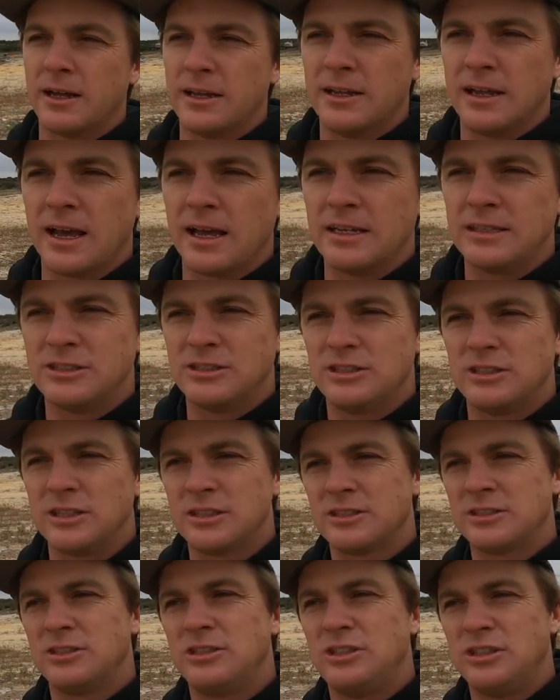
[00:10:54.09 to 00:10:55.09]
yeah, he's
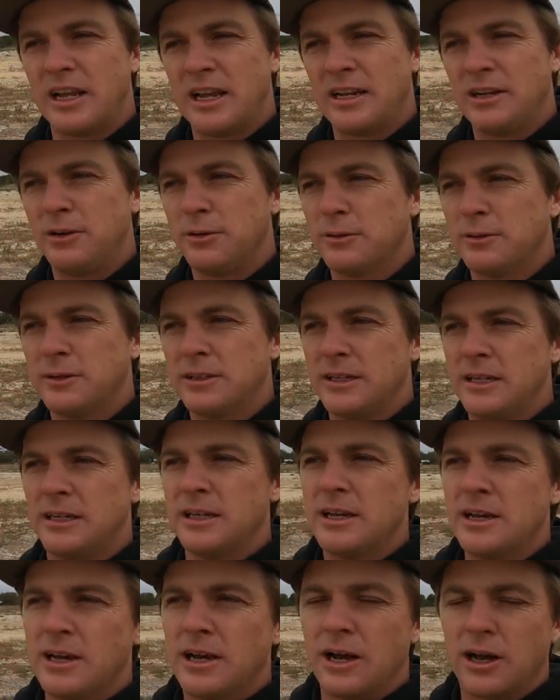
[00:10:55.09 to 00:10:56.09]
just
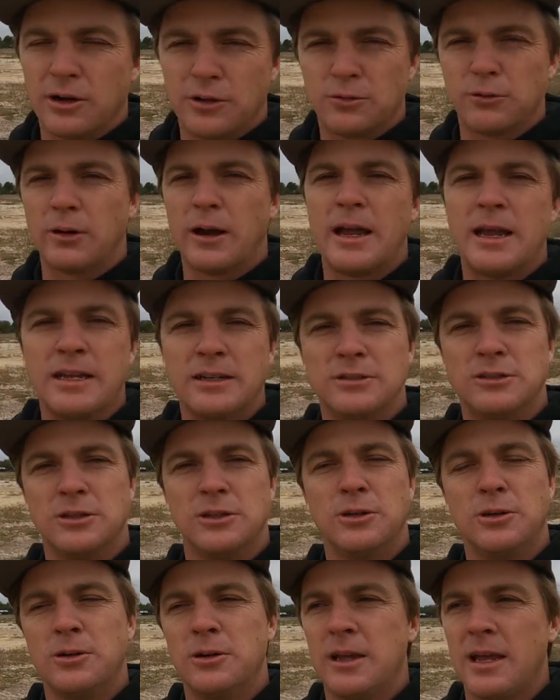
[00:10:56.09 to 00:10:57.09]
genuinely a great
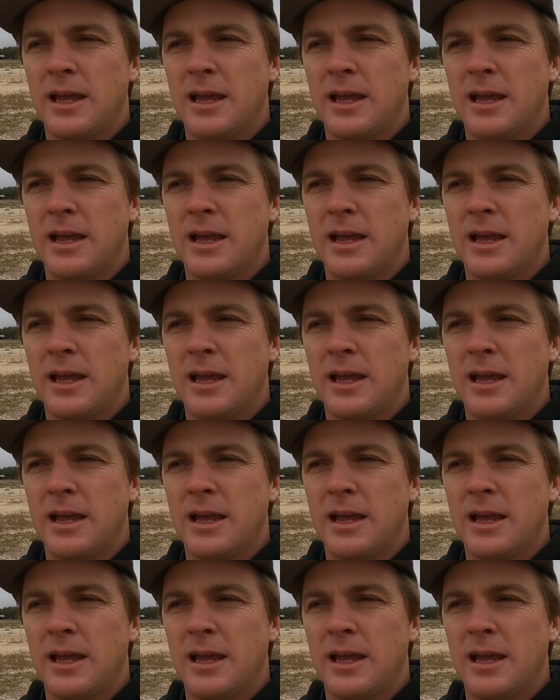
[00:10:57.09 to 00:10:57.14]
dude,